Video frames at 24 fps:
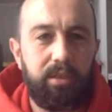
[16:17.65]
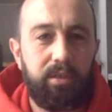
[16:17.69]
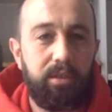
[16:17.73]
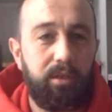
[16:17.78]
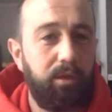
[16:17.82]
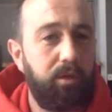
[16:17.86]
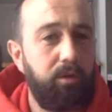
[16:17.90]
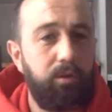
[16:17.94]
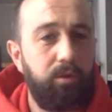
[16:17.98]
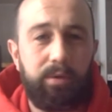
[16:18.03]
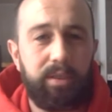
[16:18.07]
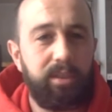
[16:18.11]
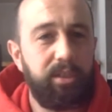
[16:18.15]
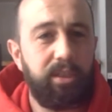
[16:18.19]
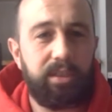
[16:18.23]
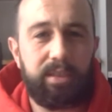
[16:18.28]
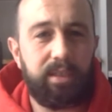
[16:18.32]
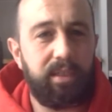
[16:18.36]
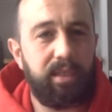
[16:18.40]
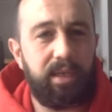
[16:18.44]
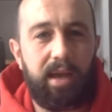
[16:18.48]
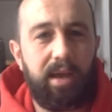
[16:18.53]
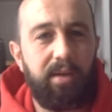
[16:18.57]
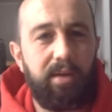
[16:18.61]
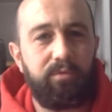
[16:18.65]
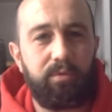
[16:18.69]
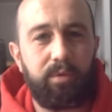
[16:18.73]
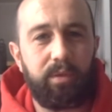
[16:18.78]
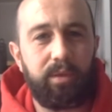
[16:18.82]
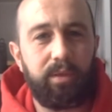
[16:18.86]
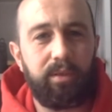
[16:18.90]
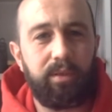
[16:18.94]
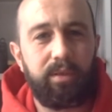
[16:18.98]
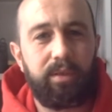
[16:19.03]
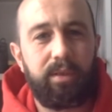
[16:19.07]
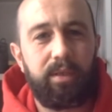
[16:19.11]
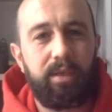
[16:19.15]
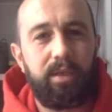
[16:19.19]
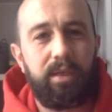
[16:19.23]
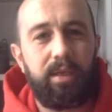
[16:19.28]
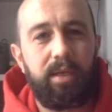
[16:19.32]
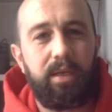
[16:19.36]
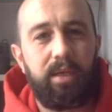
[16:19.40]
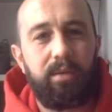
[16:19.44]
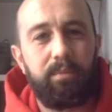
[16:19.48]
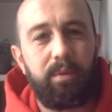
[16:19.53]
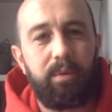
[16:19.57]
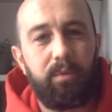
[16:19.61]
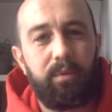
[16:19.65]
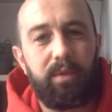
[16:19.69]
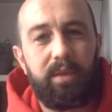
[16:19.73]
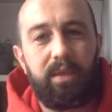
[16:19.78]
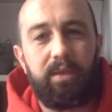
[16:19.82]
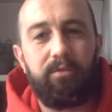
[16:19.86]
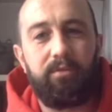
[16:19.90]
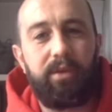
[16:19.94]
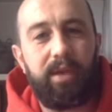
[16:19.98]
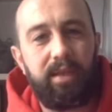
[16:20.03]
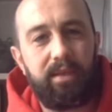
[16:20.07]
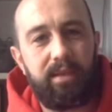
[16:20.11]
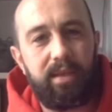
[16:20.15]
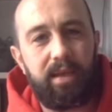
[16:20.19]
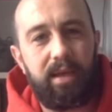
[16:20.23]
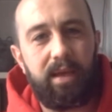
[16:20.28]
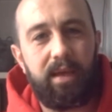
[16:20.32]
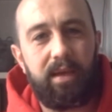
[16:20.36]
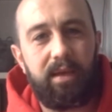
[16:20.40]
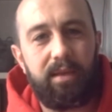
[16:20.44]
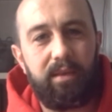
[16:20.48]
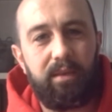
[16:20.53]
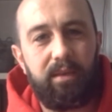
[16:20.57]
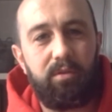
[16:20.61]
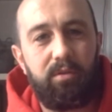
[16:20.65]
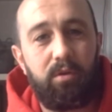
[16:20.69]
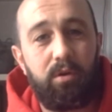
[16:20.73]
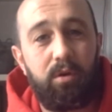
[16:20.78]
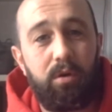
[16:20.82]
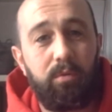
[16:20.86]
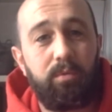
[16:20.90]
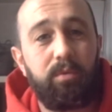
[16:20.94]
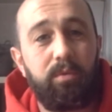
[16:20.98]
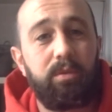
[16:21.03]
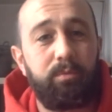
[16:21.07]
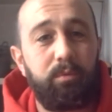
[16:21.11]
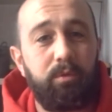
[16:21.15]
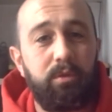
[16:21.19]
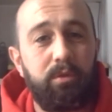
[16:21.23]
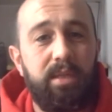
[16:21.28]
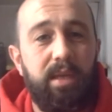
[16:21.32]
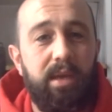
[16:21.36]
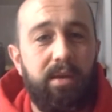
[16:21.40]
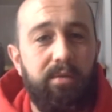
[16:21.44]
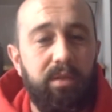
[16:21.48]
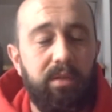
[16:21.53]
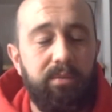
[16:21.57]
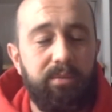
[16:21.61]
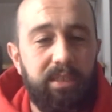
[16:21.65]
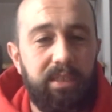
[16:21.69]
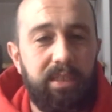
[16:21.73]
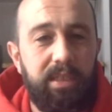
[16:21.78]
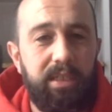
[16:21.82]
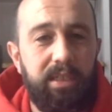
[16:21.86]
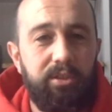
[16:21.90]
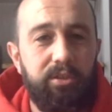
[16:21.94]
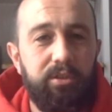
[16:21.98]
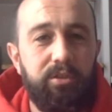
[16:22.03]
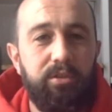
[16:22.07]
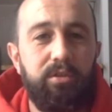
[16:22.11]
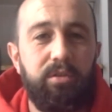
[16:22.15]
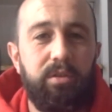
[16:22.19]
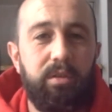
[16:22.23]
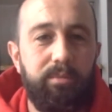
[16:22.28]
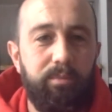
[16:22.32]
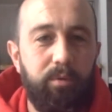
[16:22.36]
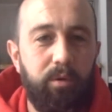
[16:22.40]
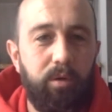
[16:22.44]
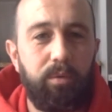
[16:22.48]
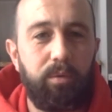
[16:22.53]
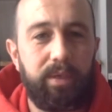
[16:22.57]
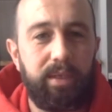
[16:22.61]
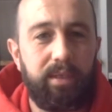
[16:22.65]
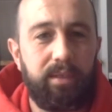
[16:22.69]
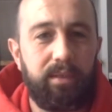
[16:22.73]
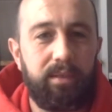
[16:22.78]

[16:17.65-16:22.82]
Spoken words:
Now, Croatia didn't have one, but when they read that, they thought, oh, we're supposed to have a limitation, so they brought one in.